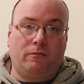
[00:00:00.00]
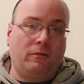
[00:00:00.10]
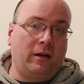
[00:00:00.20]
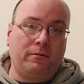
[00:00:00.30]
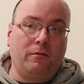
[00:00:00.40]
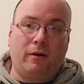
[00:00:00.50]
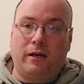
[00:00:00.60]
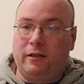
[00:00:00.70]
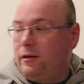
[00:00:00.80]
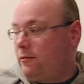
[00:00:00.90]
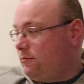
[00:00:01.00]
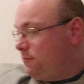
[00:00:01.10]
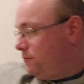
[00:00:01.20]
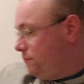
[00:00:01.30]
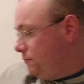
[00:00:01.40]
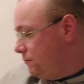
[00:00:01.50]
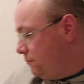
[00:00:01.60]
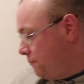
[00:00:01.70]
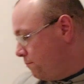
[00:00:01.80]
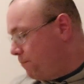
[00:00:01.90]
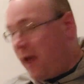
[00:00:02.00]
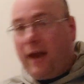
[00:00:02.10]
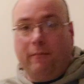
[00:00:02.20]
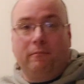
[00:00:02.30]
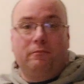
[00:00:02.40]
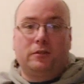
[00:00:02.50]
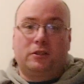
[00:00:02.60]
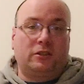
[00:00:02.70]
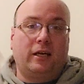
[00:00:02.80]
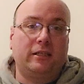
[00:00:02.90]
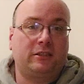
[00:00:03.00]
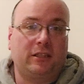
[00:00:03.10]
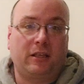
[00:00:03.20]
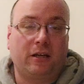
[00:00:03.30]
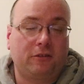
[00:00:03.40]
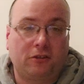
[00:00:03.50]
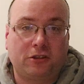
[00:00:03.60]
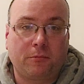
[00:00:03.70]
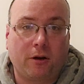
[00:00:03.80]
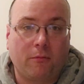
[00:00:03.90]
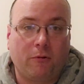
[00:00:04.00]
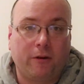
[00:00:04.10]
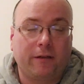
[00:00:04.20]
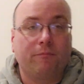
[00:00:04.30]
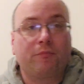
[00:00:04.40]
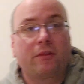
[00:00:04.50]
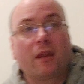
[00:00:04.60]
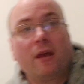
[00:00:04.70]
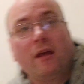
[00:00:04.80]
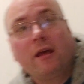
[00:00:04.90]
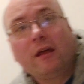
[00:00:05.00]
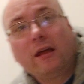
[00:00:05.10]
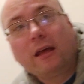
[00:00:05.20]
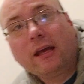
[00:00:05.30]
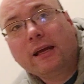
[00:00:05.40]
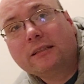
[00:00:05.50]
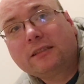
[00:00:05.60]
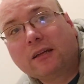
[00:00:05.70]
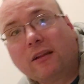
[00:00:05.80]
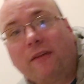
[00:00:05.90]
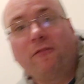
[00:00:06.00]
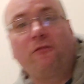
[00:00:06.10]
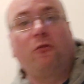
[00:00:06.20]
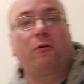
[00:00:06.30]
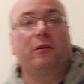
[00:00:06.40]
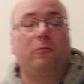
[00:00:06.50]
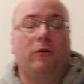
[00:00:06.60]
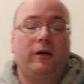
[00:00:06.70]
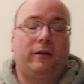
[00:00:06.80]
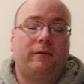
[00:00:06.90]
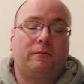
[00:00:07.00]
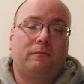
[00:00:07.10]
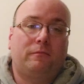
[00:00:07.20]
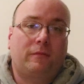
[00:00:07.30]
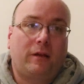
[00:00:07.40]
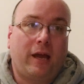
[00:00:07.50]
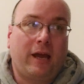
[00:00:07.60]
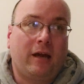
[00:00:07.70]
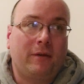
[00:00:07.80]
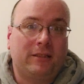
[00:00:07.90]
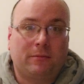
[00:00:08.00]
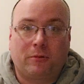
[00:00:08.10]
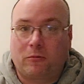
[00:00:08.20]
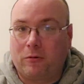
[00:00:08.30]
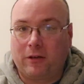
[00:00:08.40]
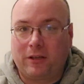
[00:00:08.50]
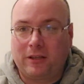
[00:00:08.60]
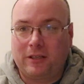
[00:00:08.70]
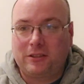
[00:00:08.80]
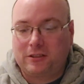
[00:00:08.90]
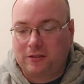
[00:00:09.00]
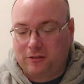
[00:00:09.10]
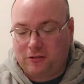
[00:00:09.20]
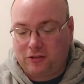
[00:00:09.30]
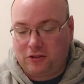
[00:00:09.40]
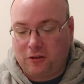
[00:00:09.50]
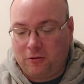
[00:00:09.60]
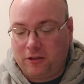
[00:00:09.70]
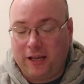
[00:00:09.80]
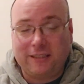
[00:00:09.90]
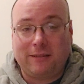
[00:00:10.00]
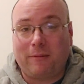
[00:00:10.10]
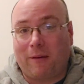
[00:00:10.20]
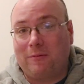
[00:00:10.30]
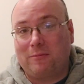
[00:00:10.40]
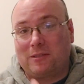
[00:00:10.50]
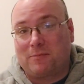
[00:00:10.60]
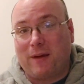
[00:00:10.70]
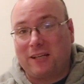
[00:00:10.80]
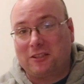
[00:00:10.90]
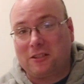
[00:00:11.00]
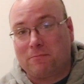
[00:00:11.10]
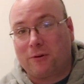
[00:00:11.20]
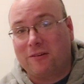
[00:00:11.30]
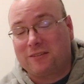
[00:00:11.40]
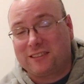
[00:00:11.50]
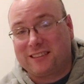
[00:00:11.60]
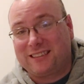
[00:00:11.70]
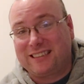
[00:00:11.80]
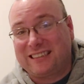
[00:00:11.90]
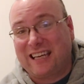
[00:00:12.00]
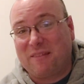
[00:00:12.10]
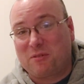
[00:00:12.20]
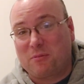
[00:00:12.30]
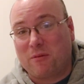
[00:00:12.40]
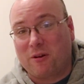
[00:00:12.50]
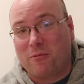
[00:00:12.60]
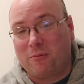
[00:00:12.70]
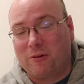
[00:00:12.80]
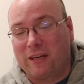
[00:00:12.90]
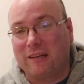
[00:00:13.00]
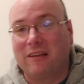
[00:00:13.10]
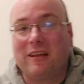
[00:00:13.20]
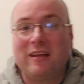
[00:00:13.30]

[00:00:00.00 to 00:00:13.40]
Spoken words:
Whatever you want in there, bam. Just let it sit there till tomorrow morning. It's 11:41 a.m. as I'm recording this. So the next time I'm going to be smashing these burgers at 6 a.m. tomorrow morning.